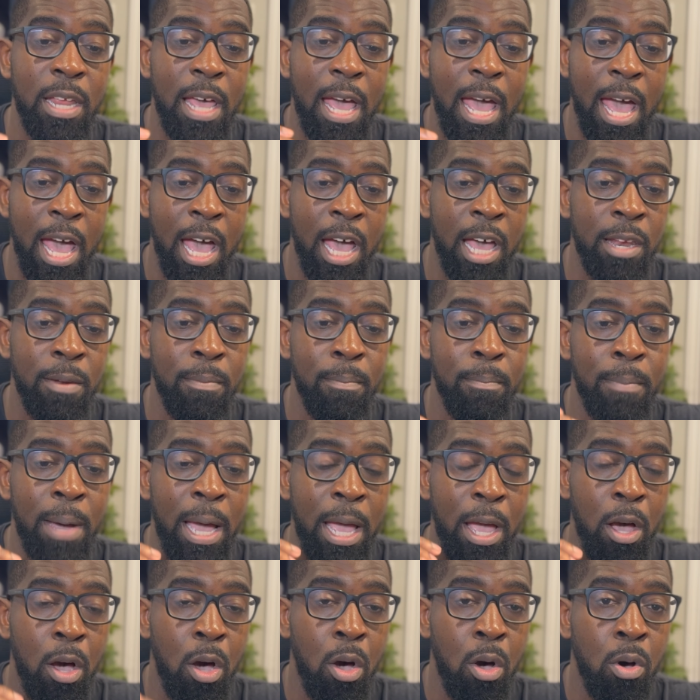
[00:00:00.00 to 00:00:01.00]
had
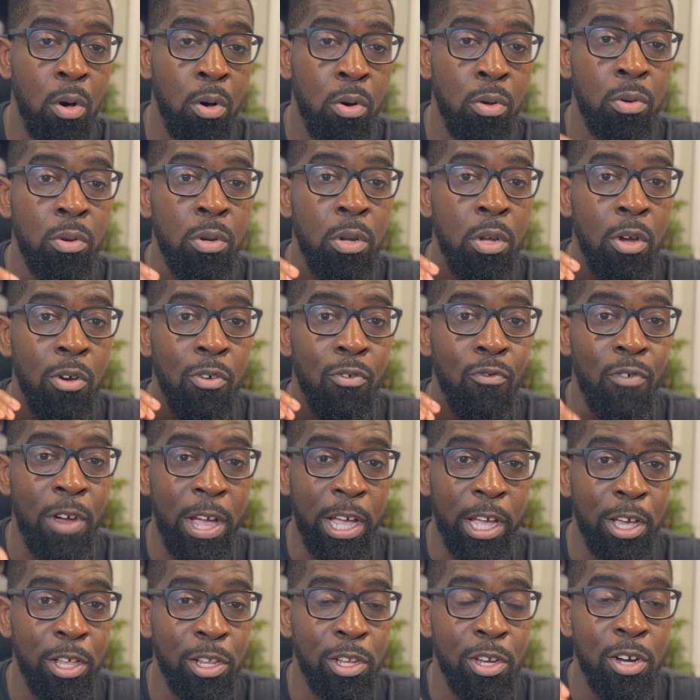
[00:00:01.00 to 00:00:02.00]
my own
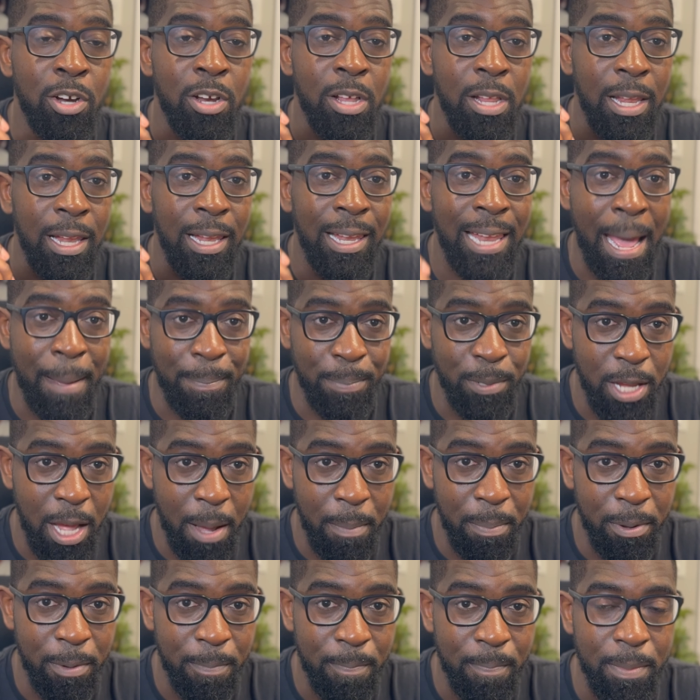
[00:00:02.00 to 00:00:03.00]
regular
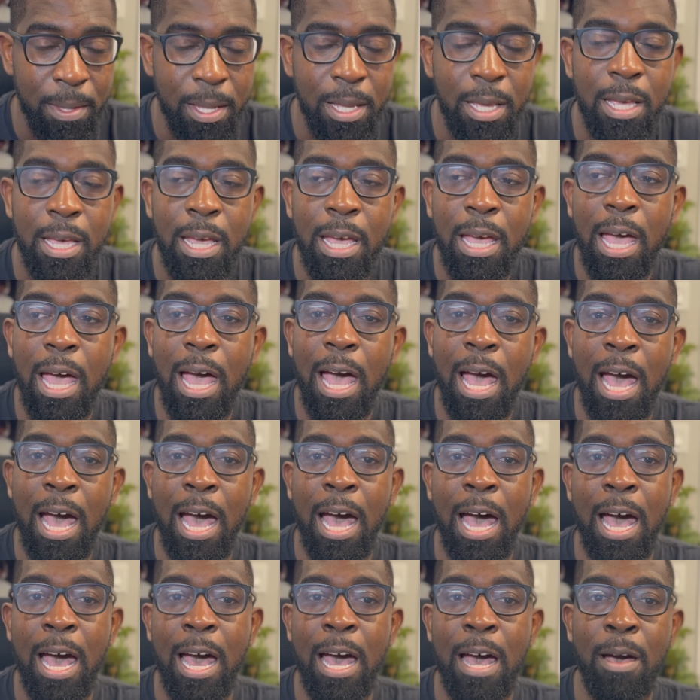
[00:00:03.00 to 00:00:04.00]
laptop.
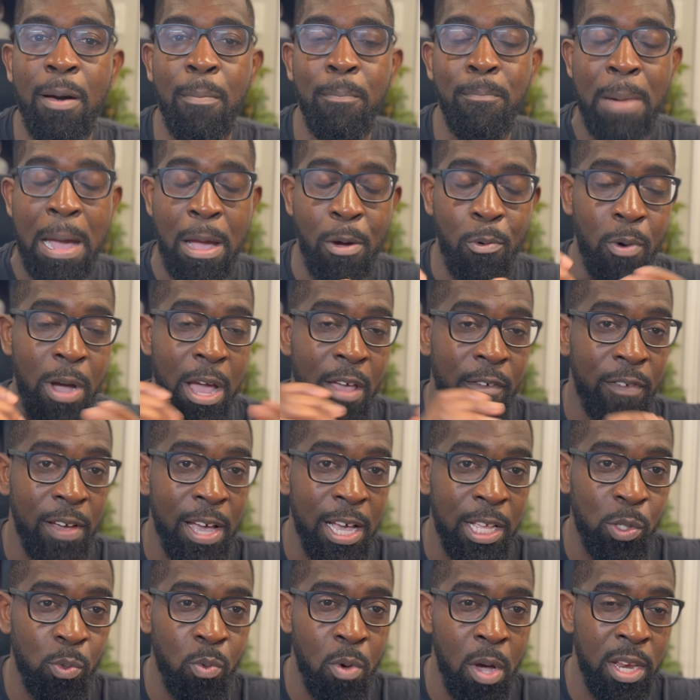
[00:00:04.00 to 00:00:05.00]
My wife
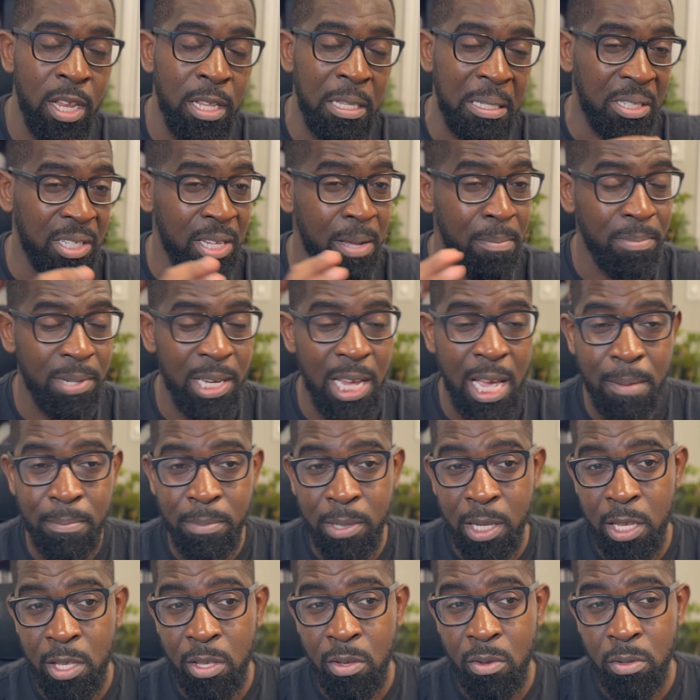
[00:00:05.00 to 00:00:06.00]
has one and sometimes
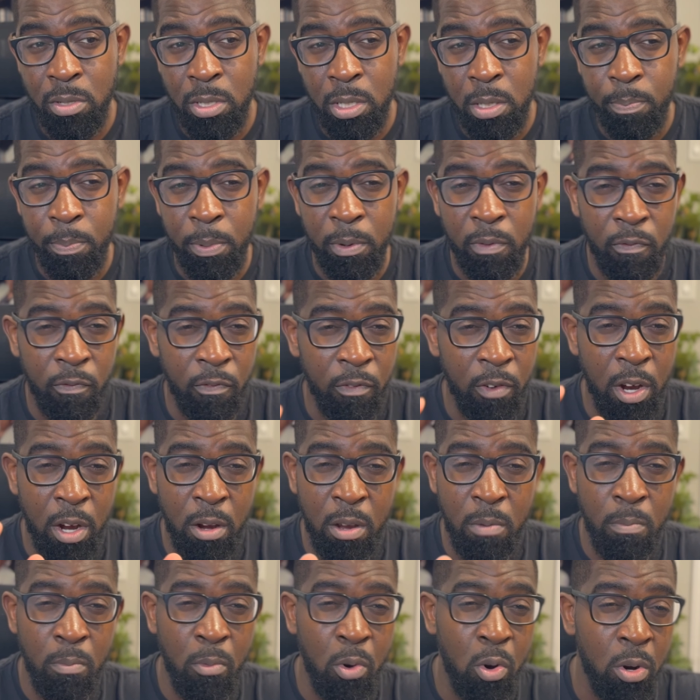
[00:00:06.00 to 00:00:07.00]
I use it, but
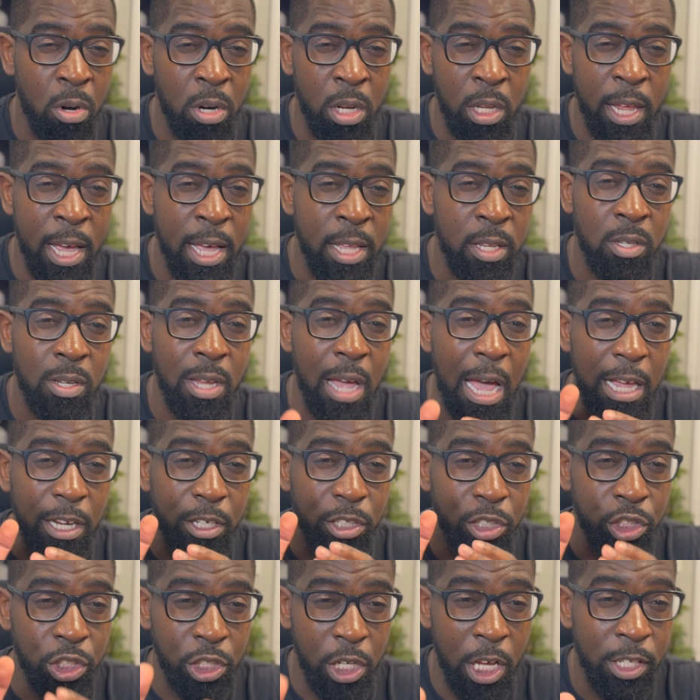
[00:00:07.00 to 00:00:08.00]
more or less
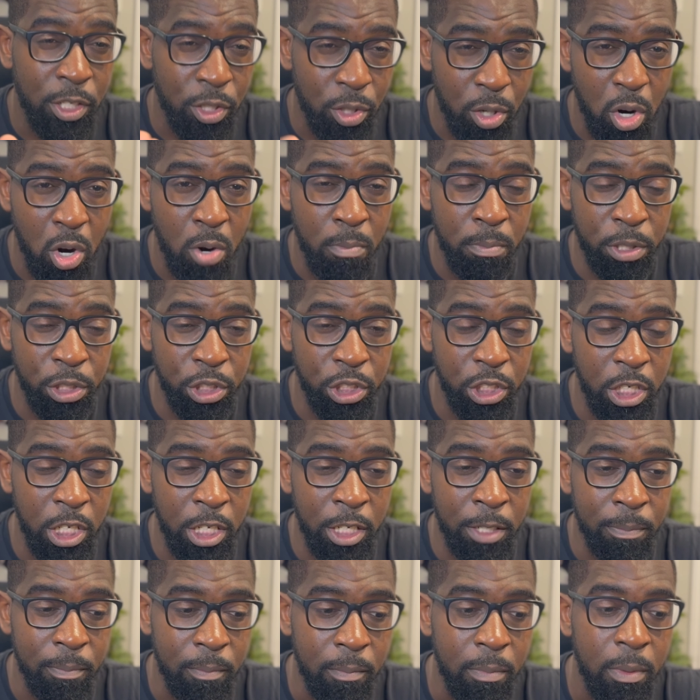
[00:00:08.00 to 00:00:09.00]
it's her machine.